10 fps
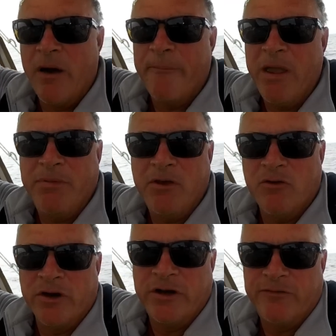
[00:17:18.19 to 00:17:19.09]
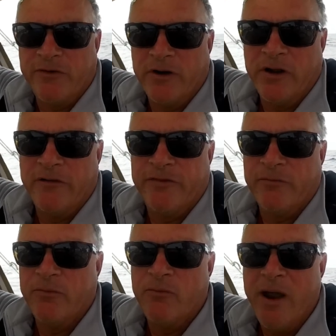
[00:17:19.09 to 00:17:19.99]
Maybe on a different, if the
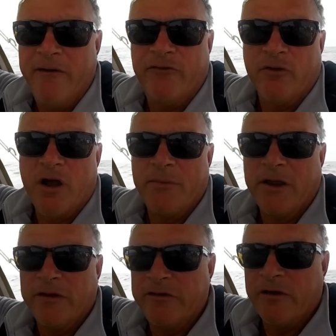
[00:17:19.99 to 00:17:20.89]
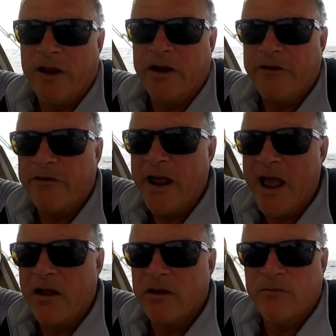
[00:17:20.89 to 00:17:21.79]
waves are coming at a slightly different
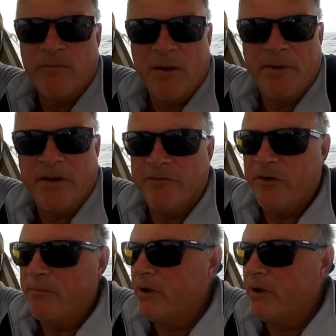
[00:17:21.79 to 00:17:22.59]
angle, it might be different.